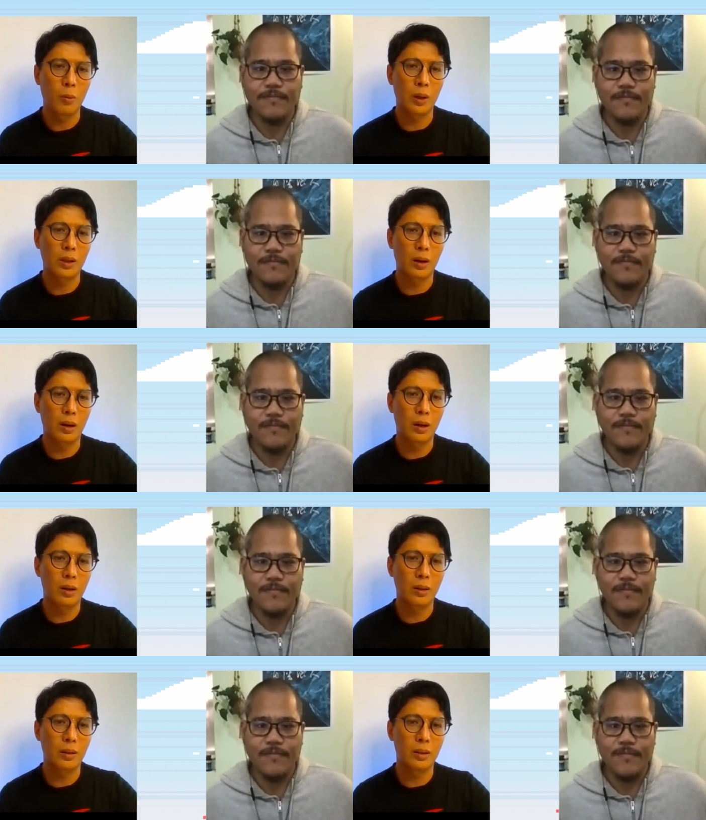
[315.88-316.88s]
Speaker 1: what
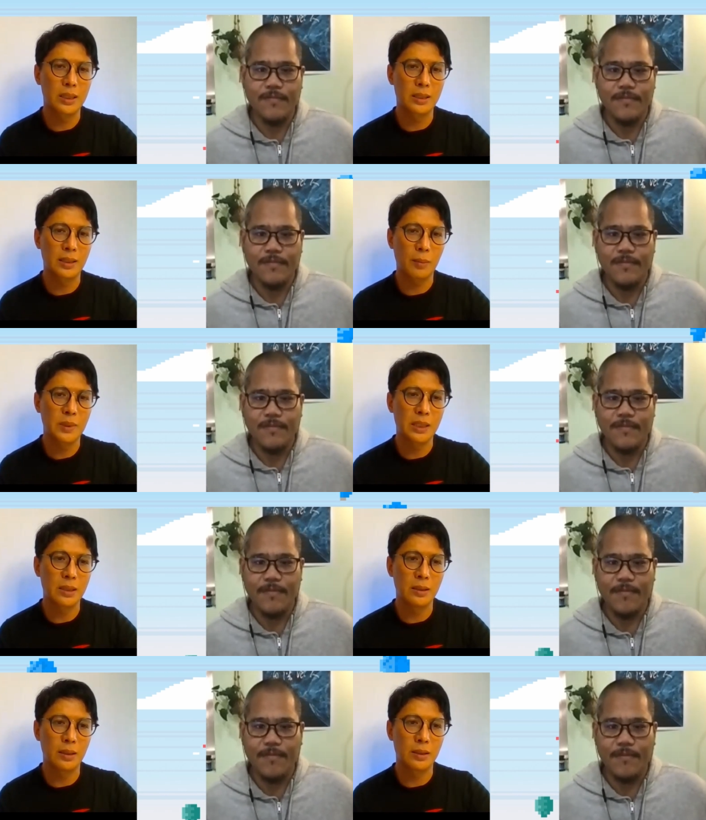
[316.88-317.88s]
are the steps
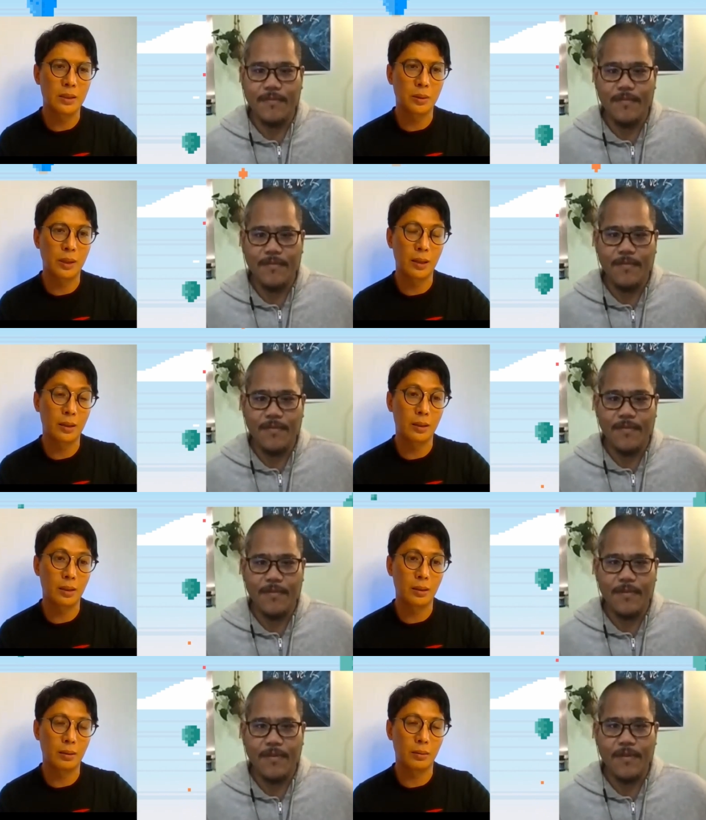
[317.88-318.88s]
needed to get
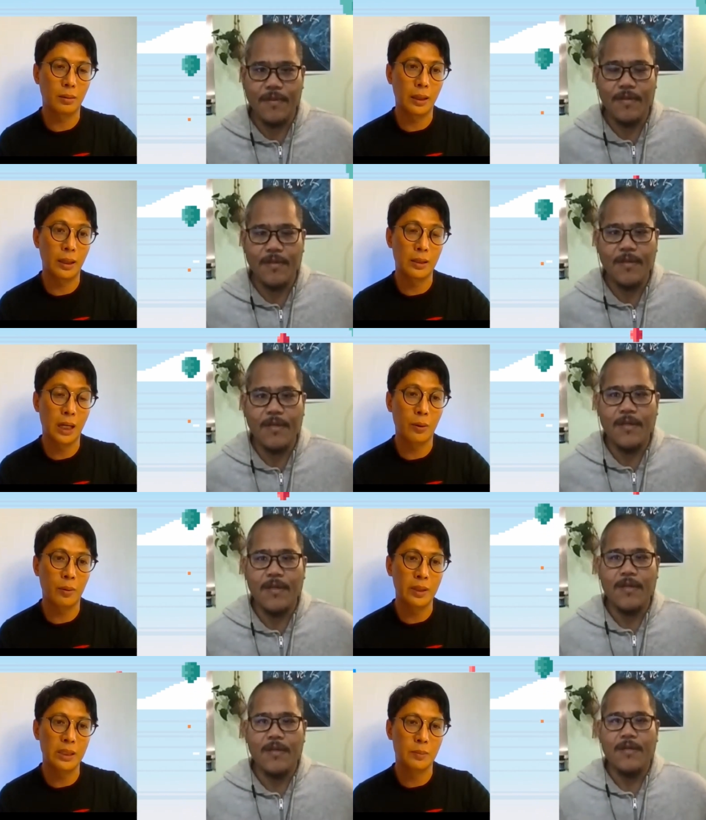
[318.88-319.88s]
a
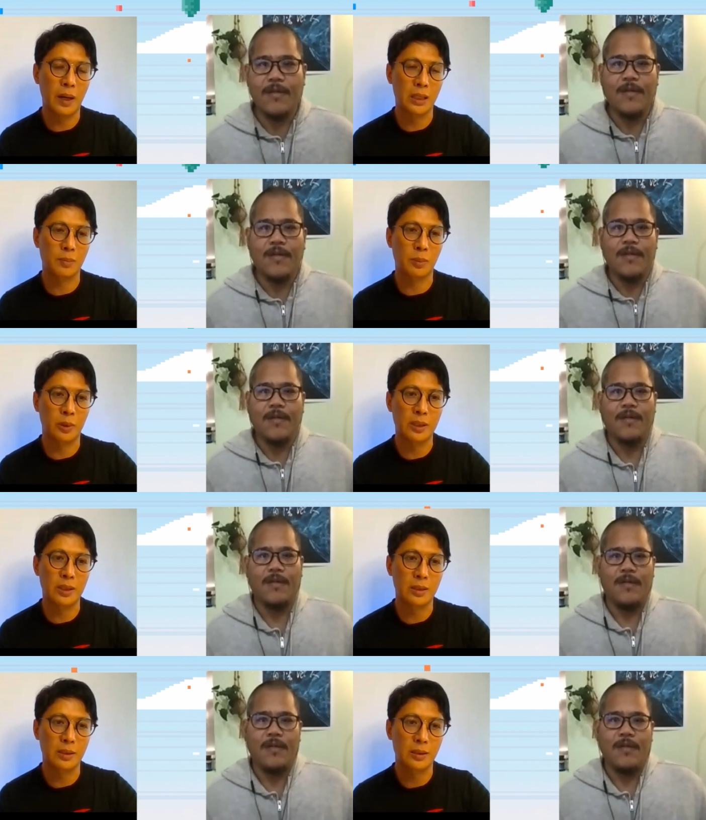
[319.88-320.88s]
Taiwanese passport?
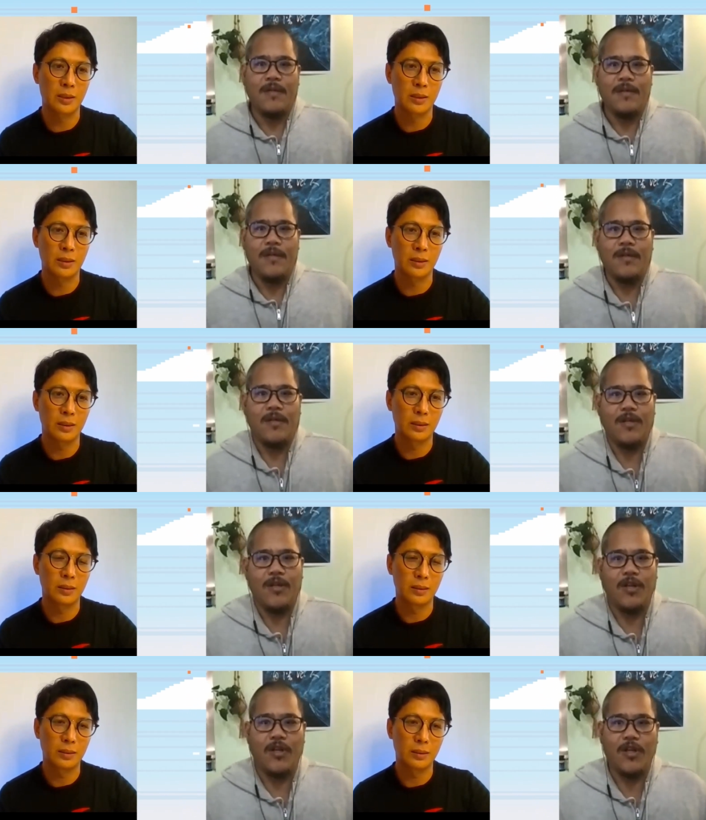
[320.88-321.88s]

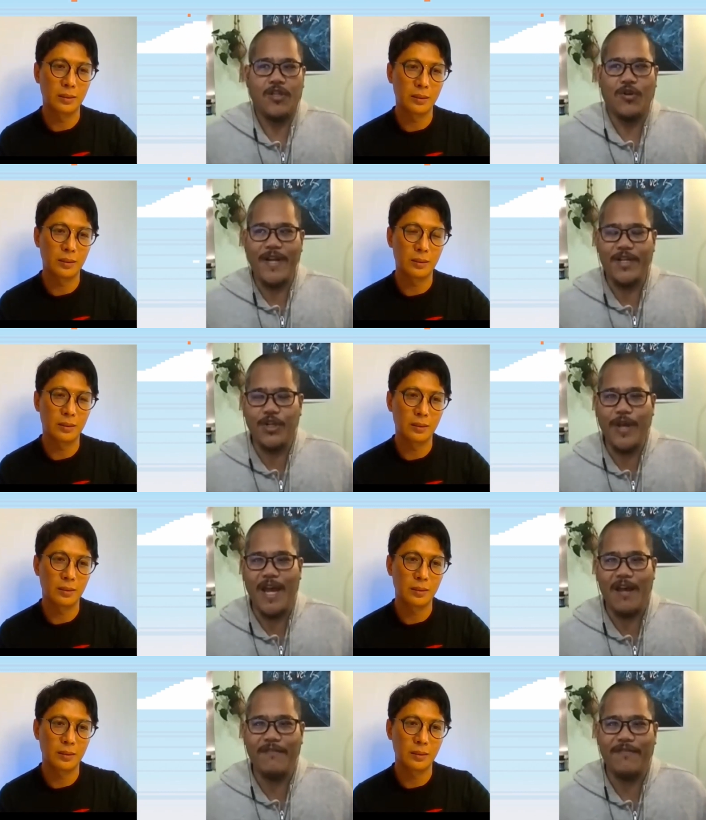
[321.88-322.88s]
Speaker 2: So I do
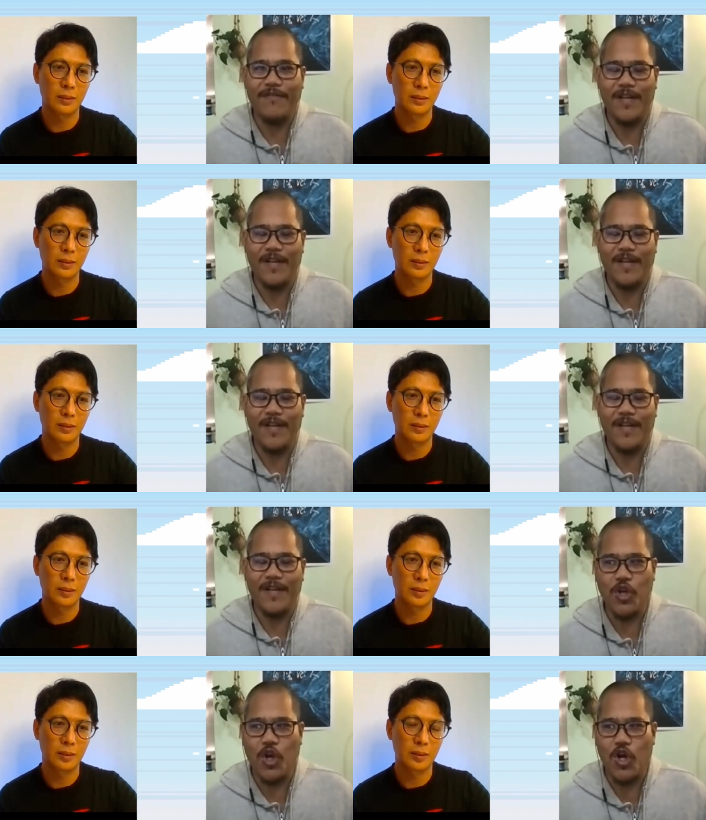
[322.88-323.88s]
have uh, what you
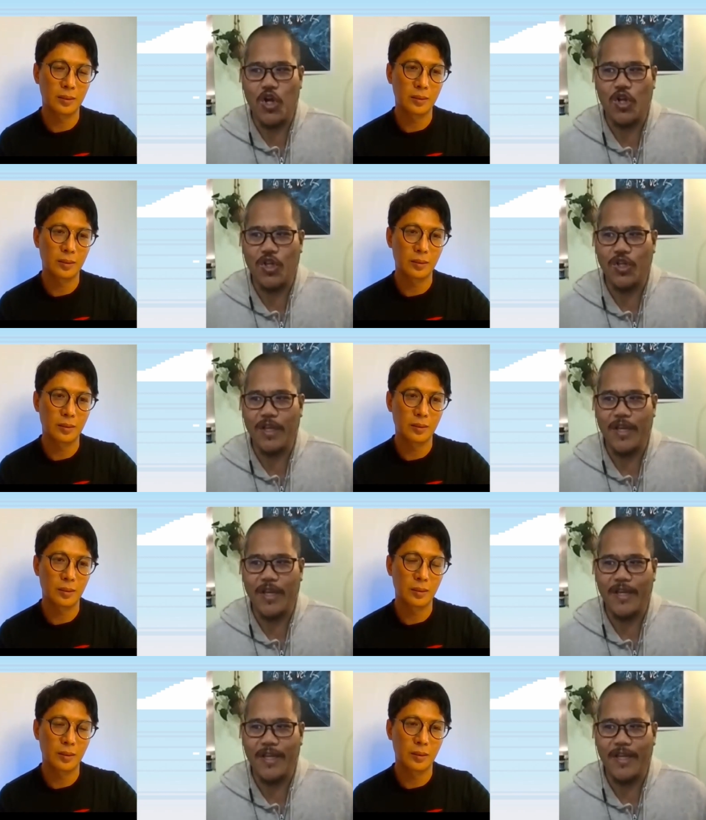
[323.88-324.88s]
call a,
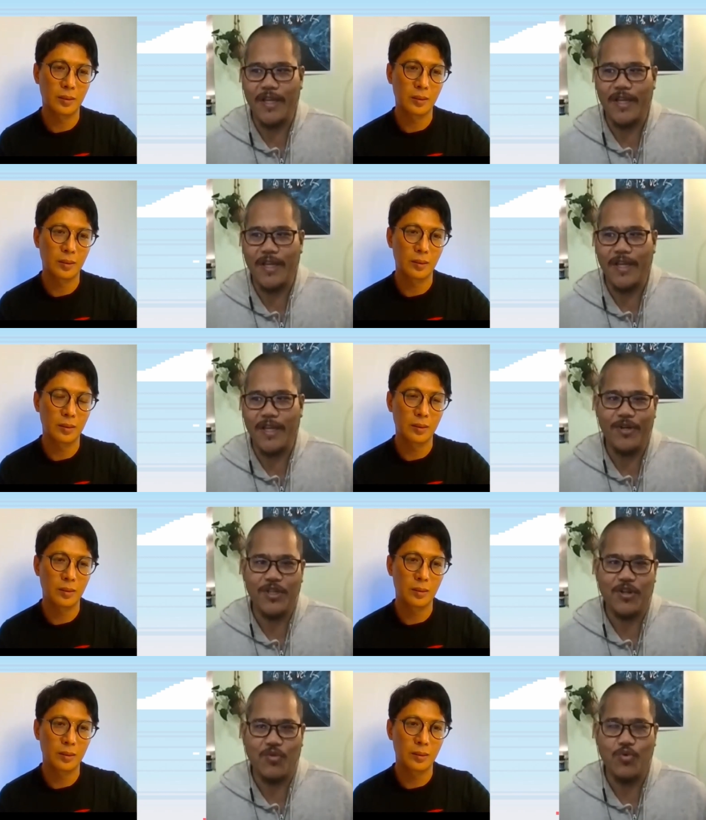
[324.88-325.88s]
in, in Mandarin is
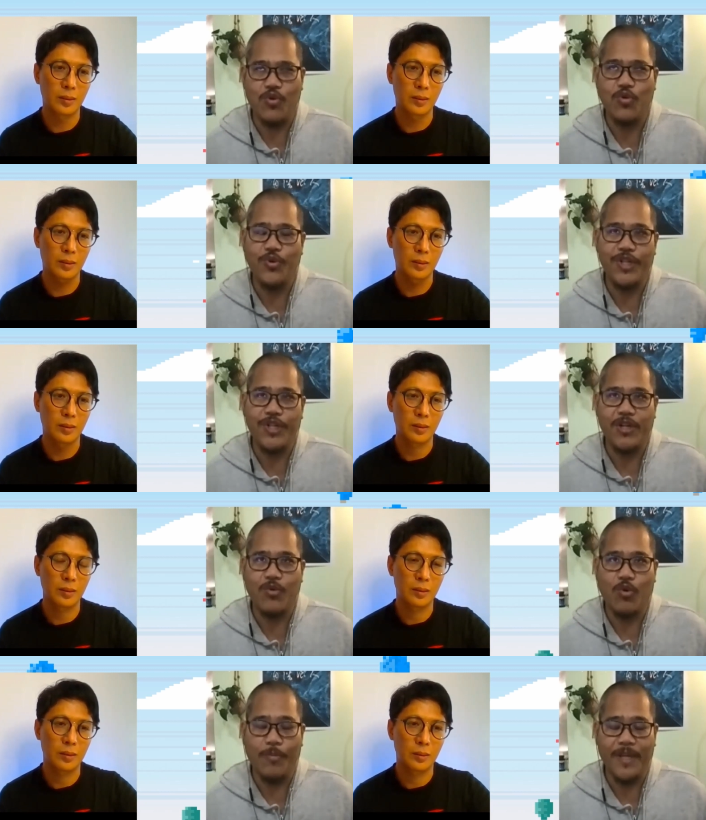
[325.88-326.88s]
called wuhuji
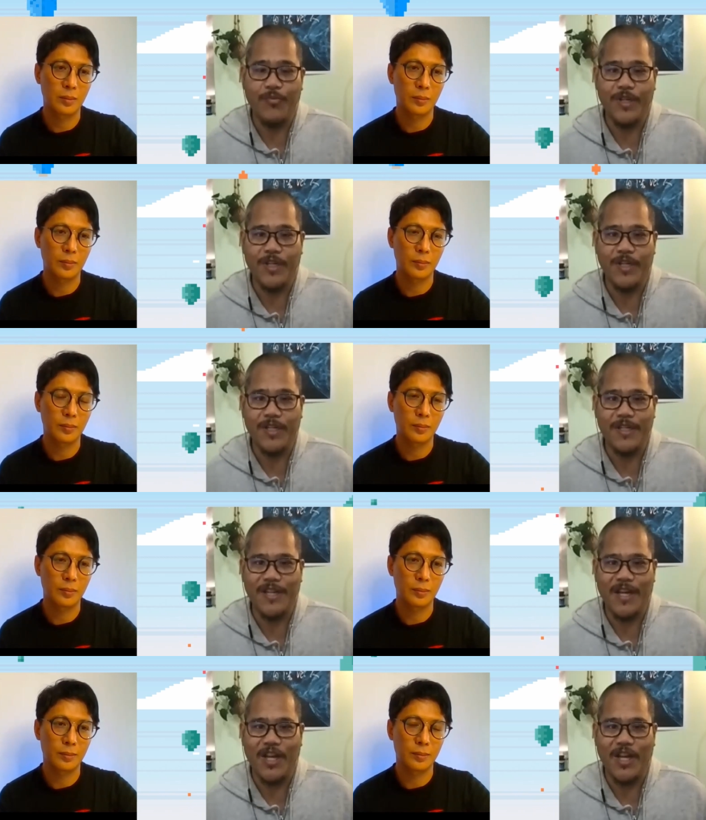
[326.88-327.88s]
guomin, which is a